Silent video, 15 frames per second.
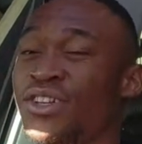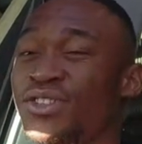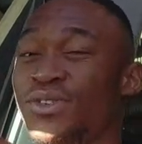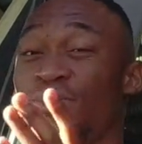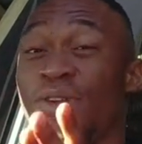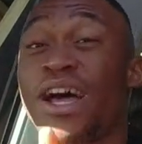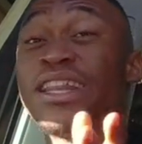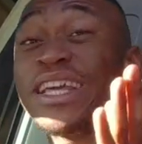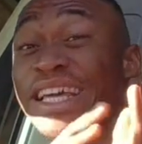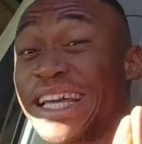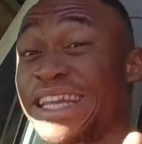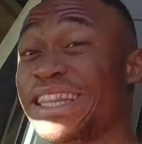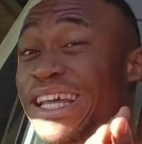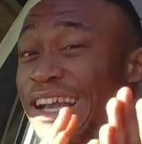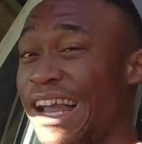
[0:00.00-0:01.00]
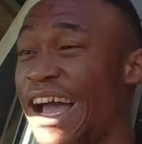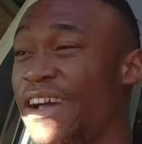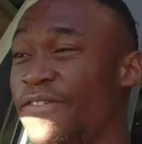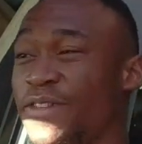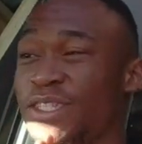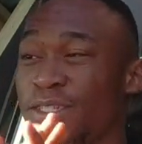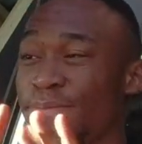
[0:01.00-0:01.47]
So rather get the
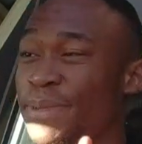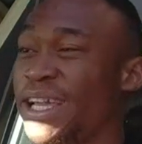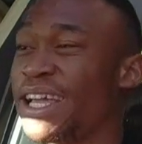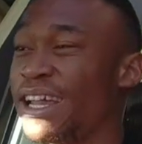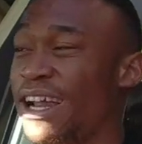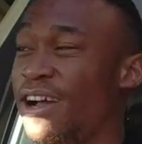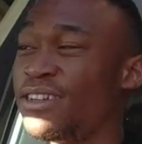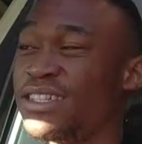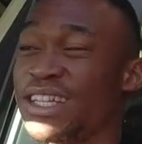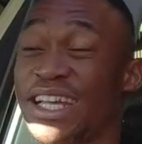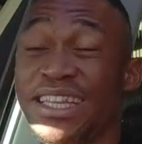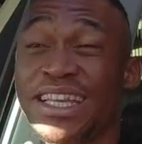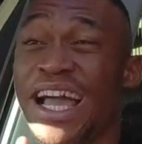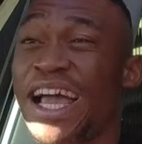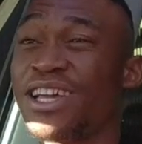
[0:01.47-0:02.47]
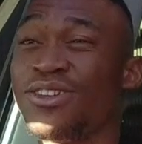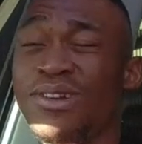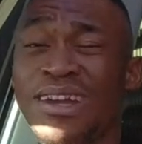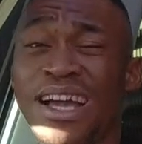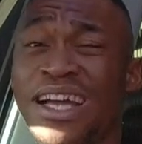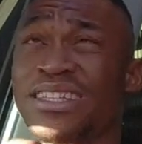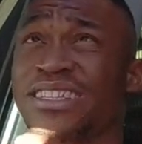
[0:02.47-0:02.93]
Life, spec it out, get the
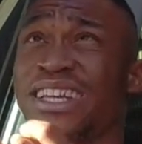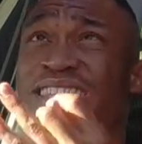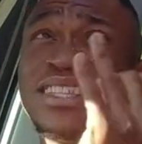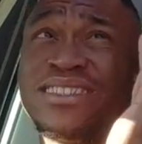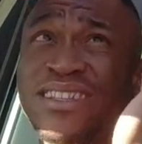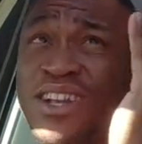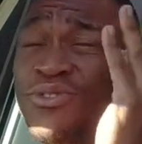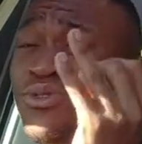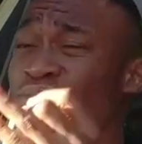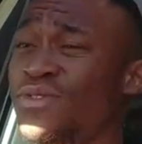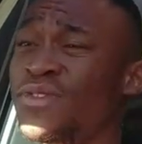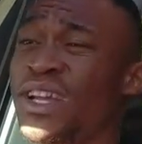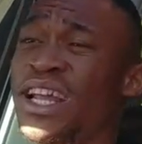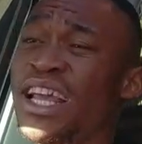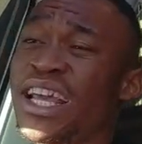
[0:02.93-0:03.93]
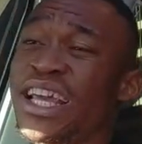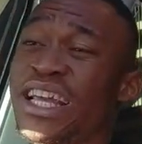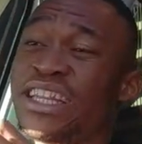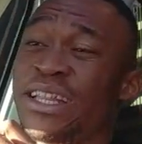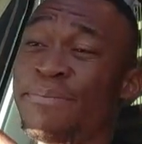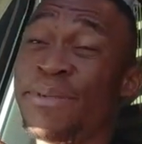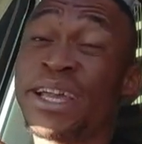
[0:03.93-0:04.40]
IQ lights, get the sunroof,
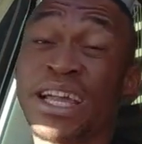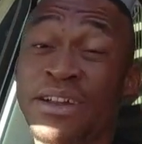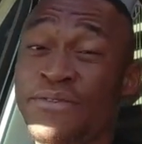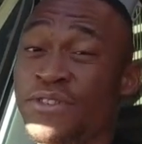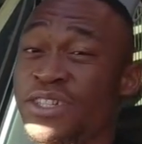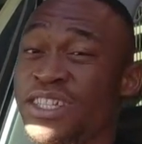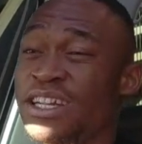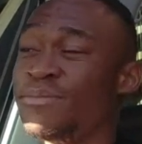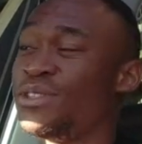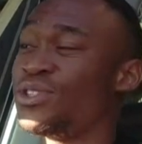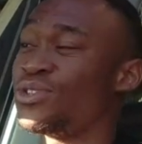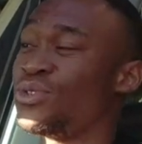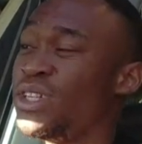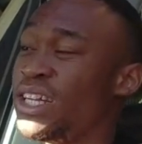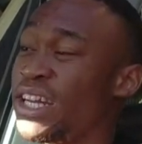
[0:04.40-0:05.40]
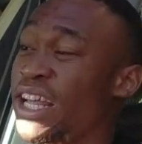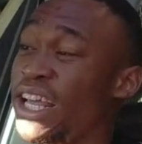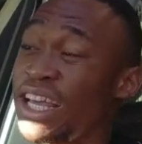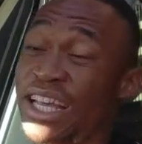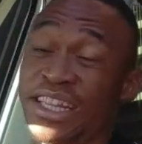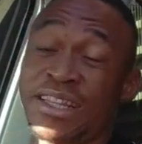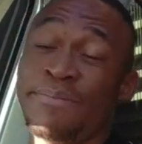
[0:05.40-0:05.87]
get the bigger infotainment screen,
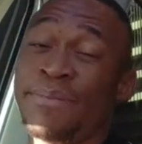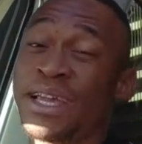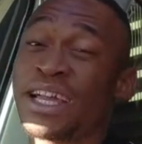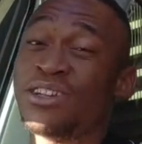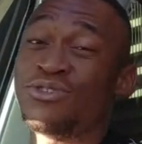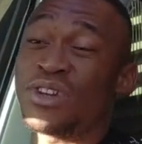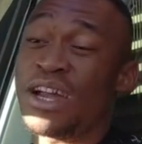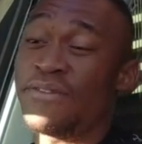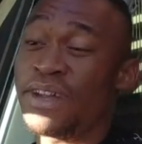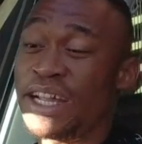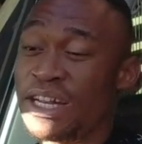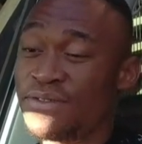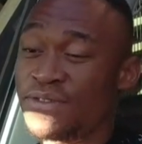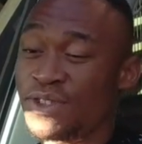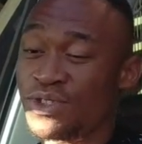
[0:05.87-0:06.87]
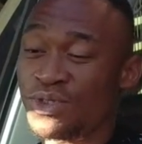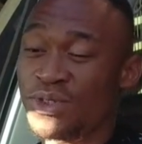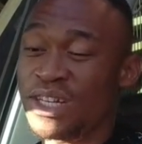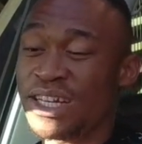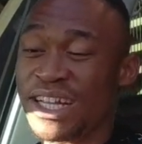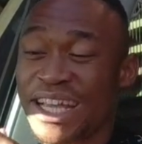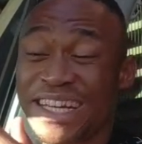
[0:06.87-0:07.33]
get the bigger driver info
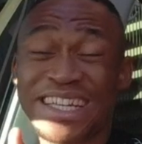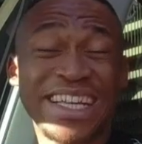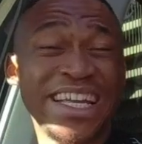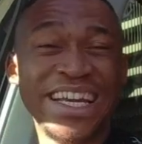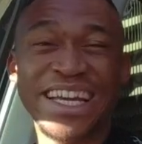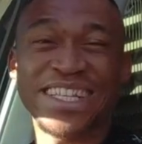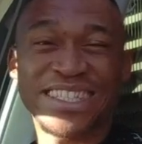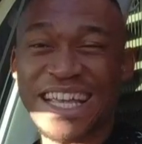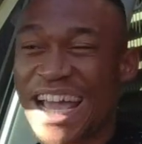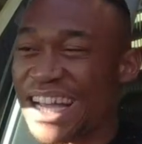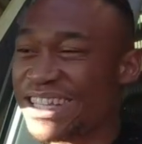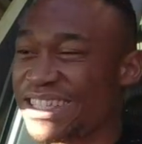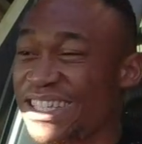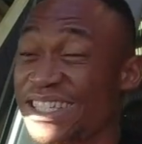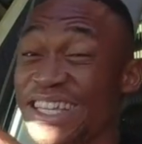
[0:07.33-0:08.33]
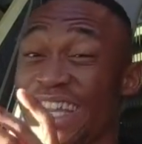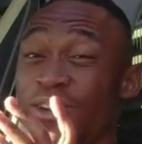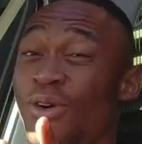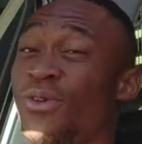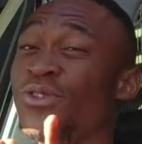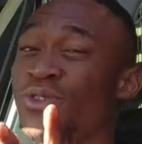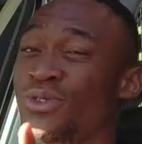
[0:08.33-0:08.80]
screen, get keyless access, get
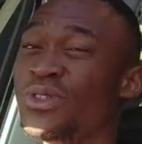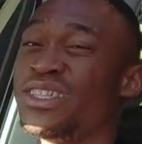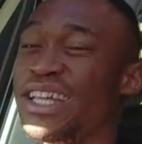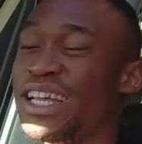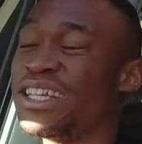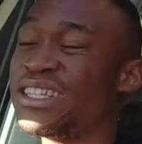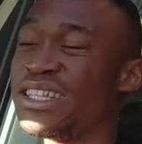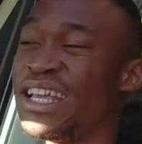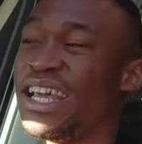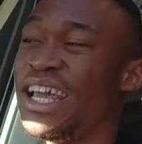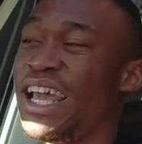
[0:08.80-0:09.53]
all those things.